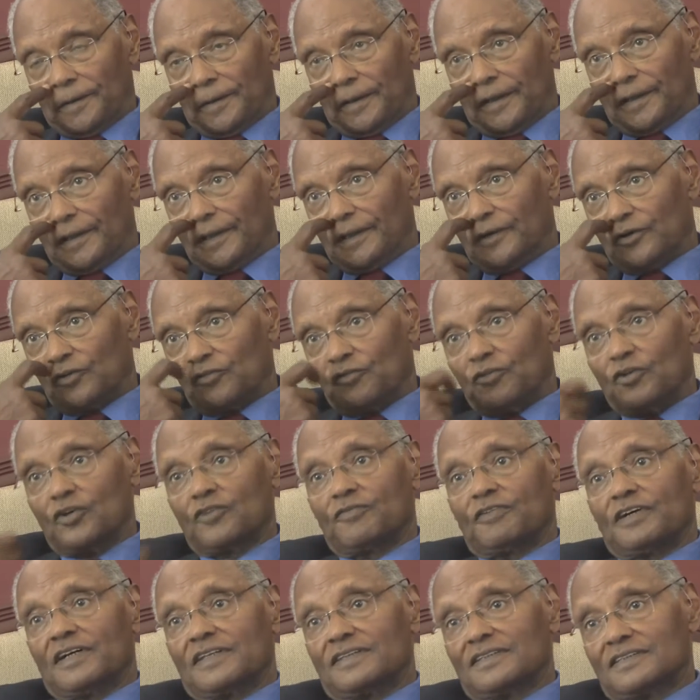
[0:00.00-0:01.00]
our
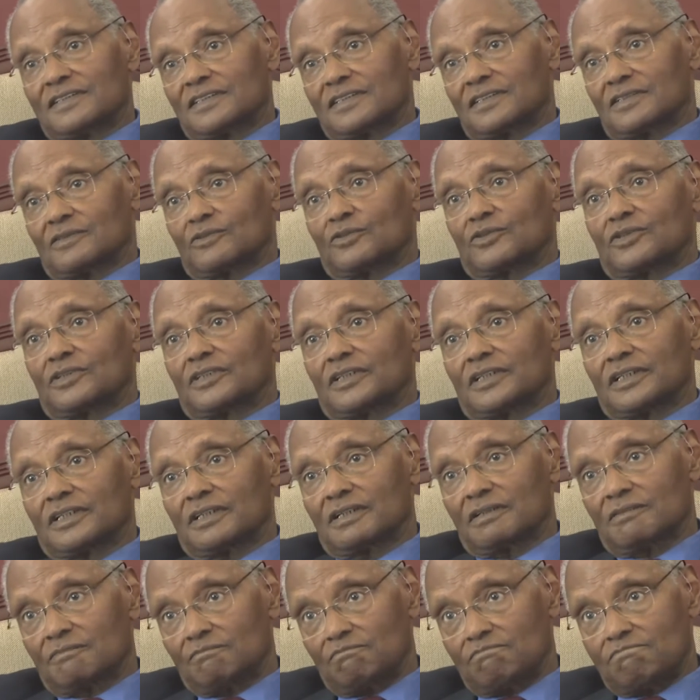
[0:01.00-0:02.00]
forefathers or the
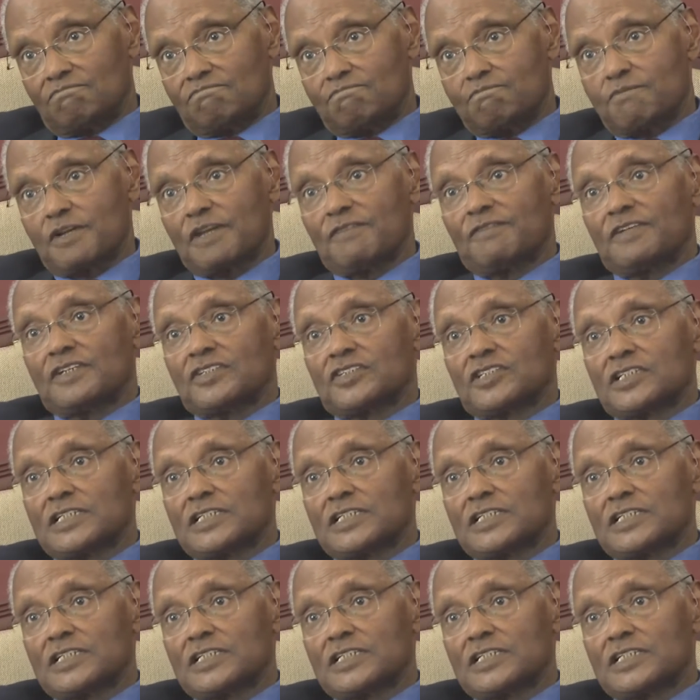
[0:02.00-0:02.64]
previous